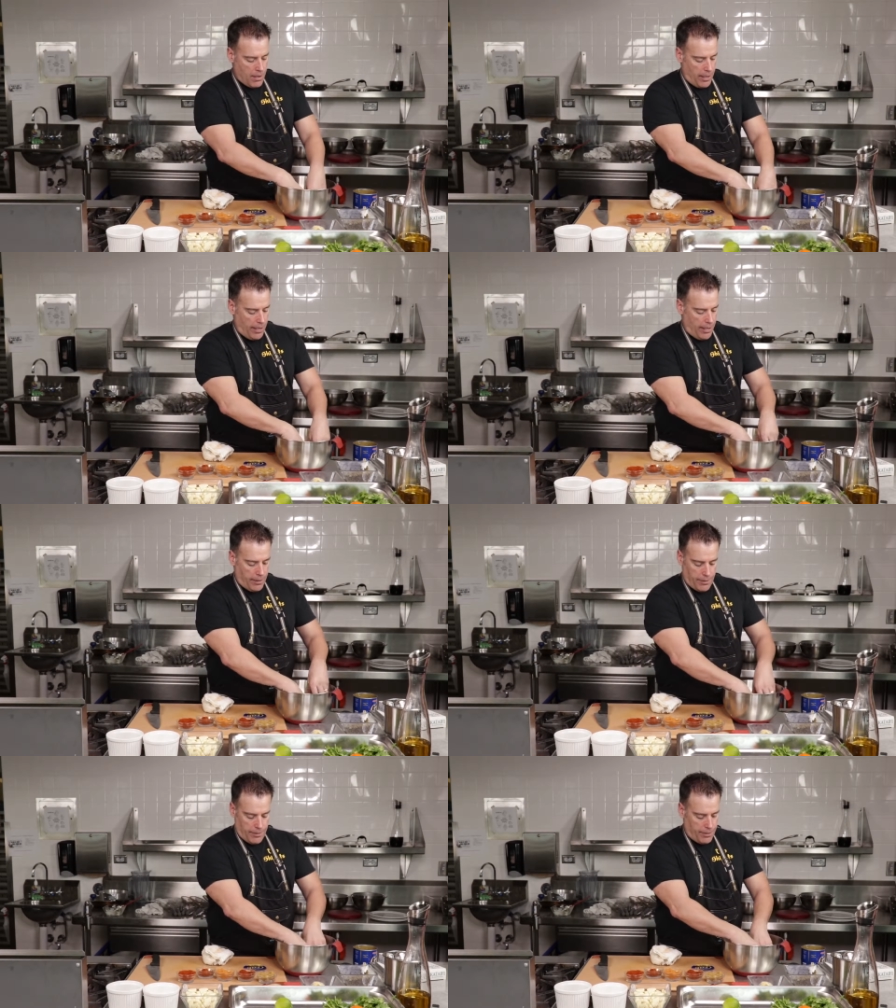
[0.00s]

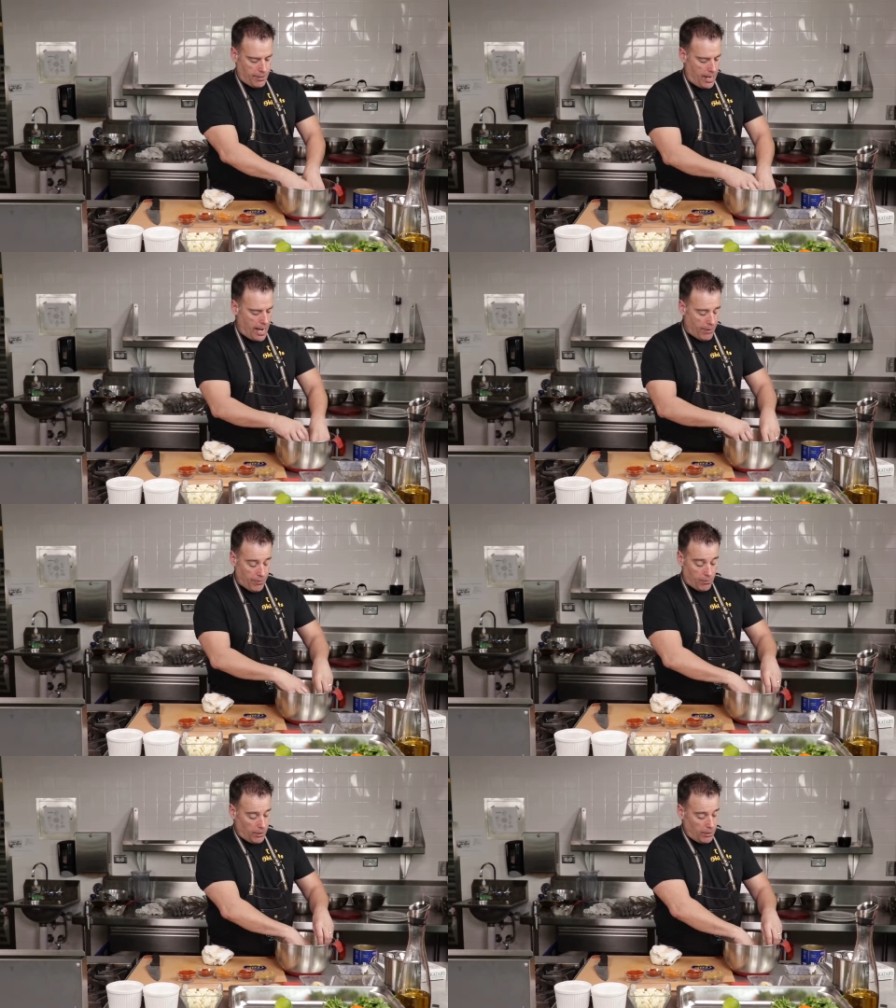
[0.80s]
And I
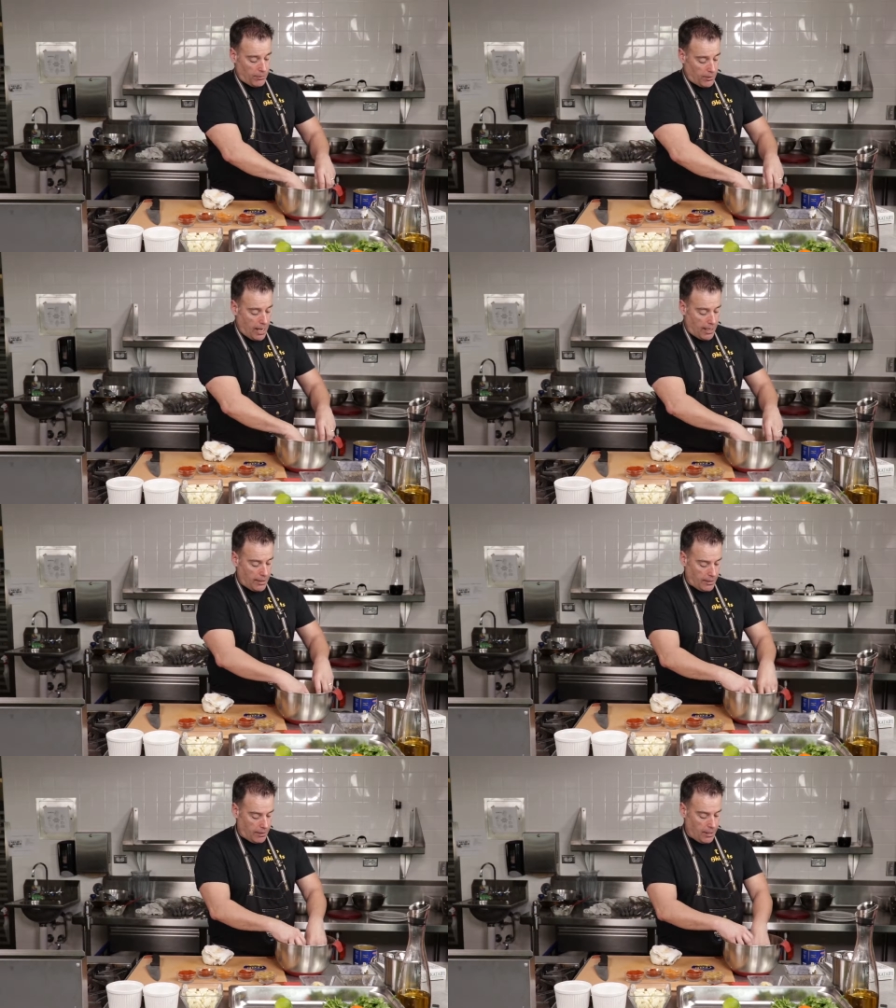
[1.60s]
haven't really ever had
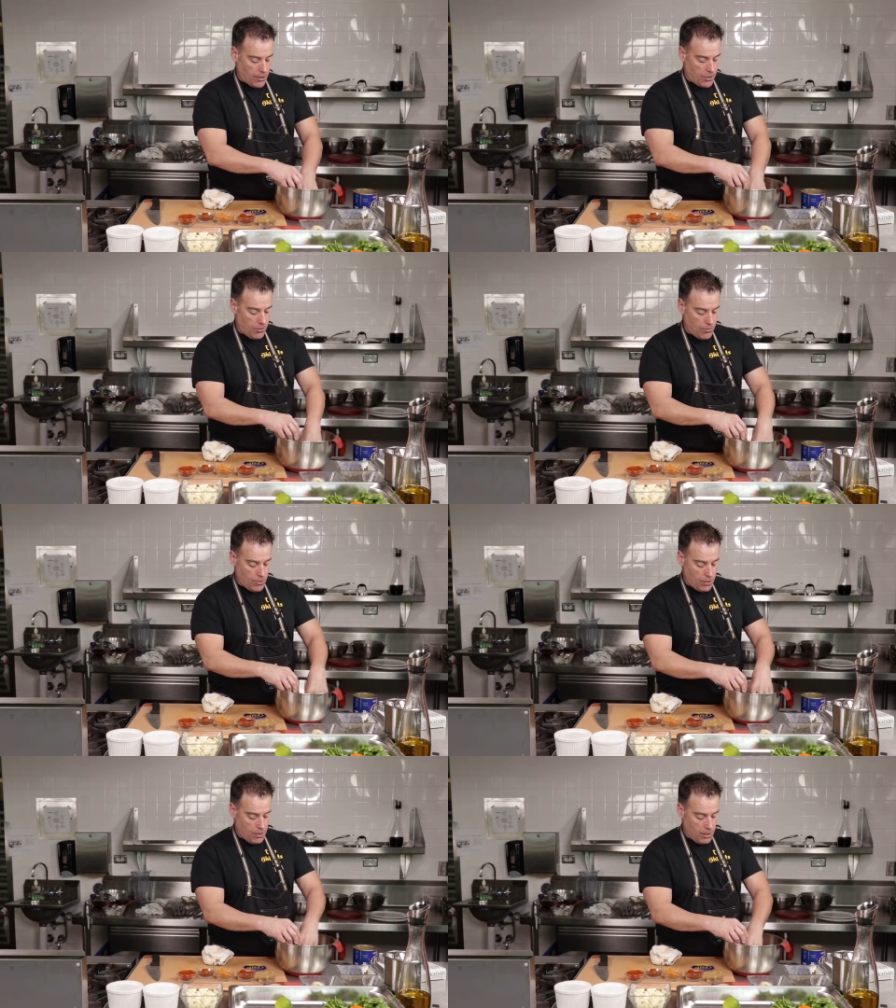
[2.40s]
any
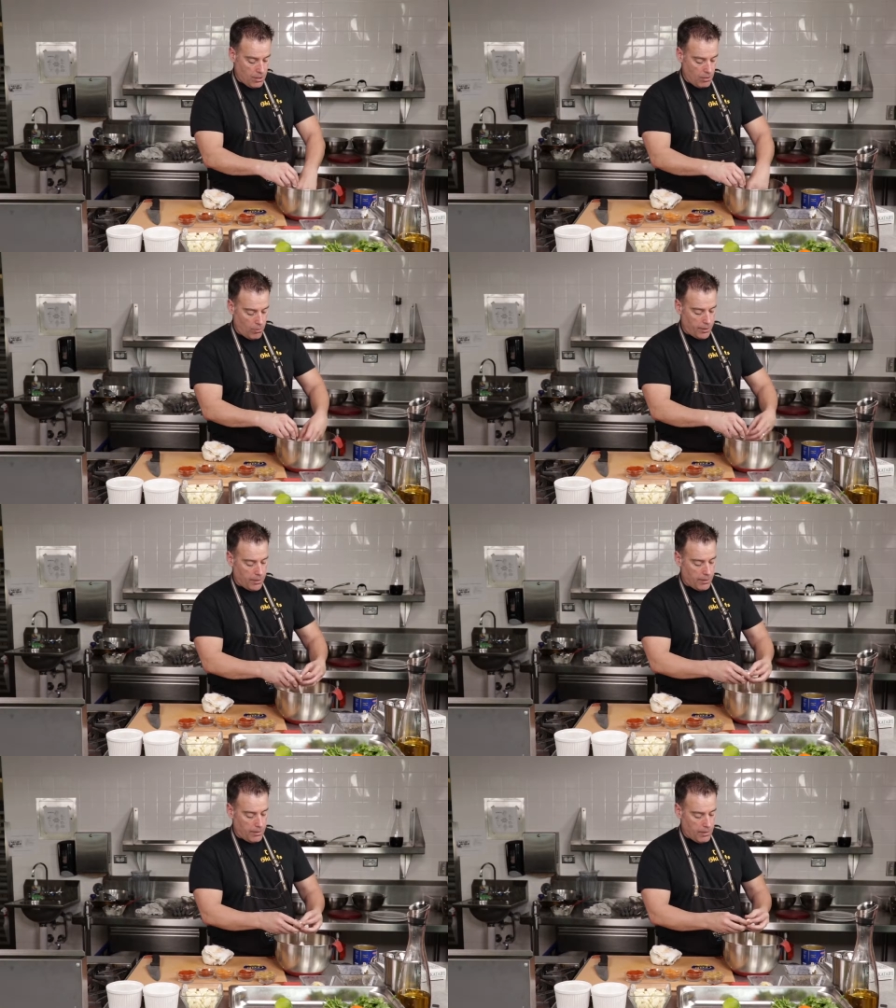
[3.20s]
issues with
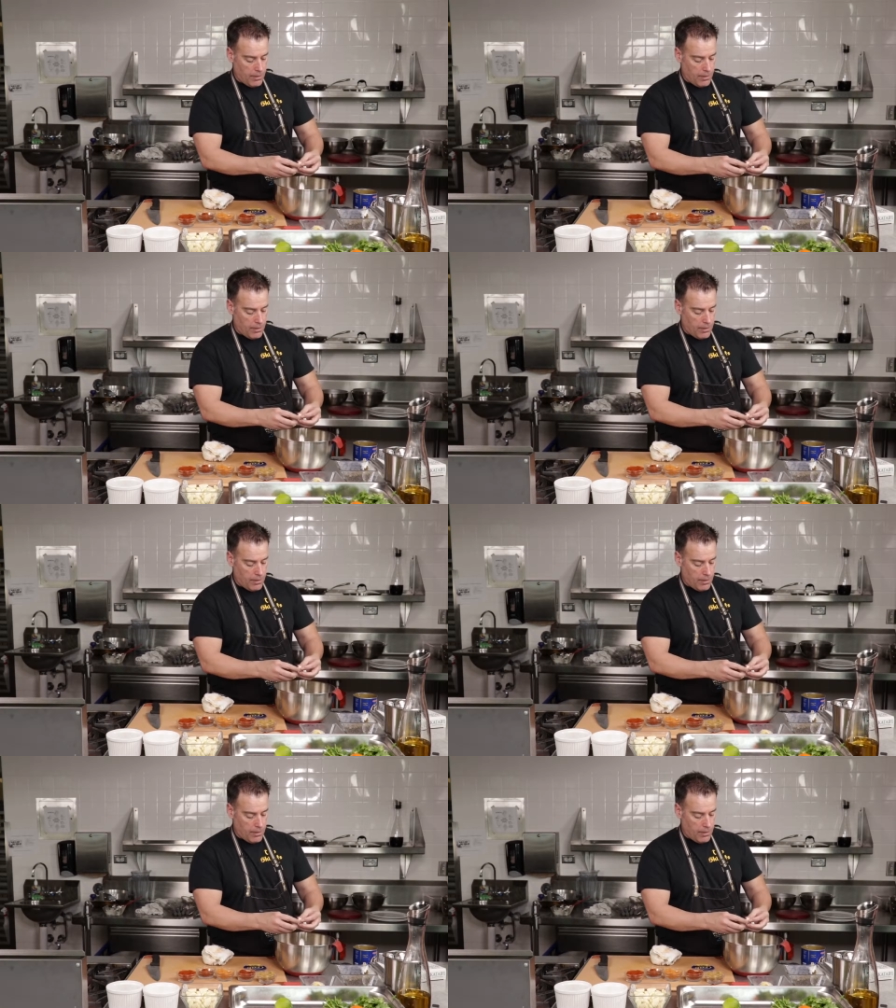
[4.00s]
it.